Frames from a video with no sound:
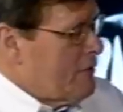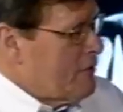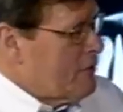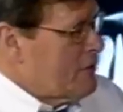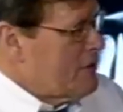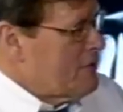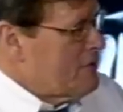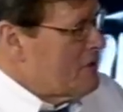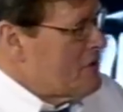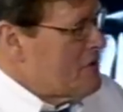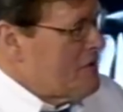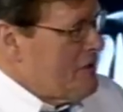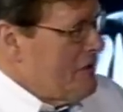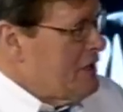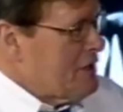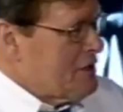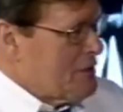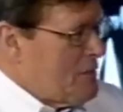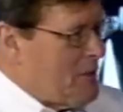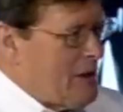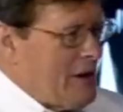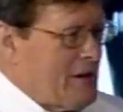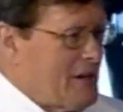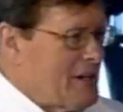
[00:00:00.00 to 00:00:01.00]
ever even think
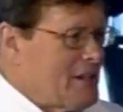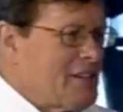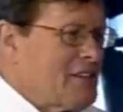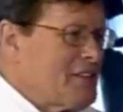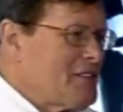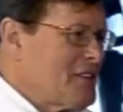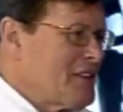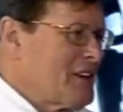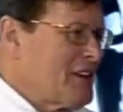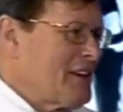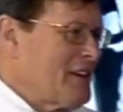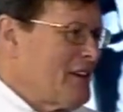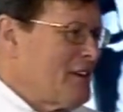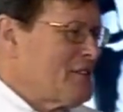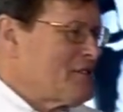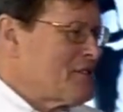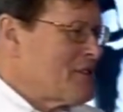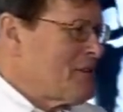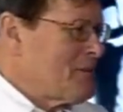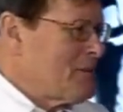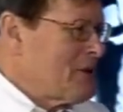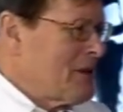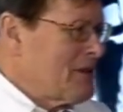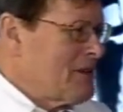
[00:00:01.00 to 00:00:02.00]
about anything else.
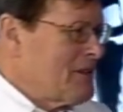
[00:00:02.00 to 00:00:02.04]
No, I, I